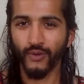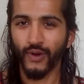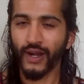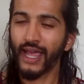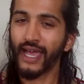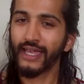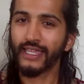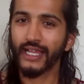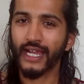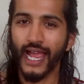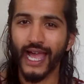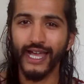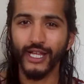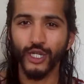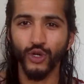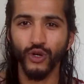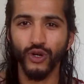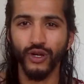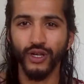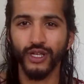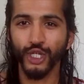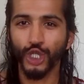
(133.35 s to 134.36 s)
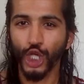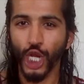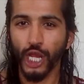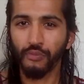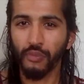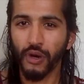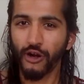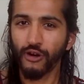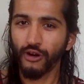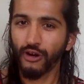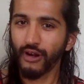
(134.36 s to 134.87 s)
When I add the castor oil and shea
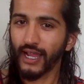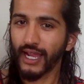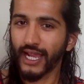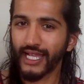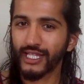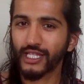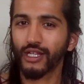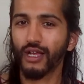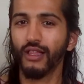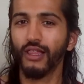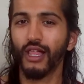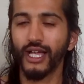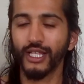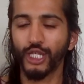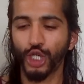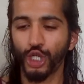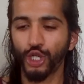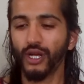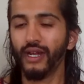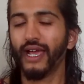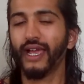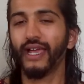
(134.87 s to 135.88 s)
butter, it gets a lot straighter.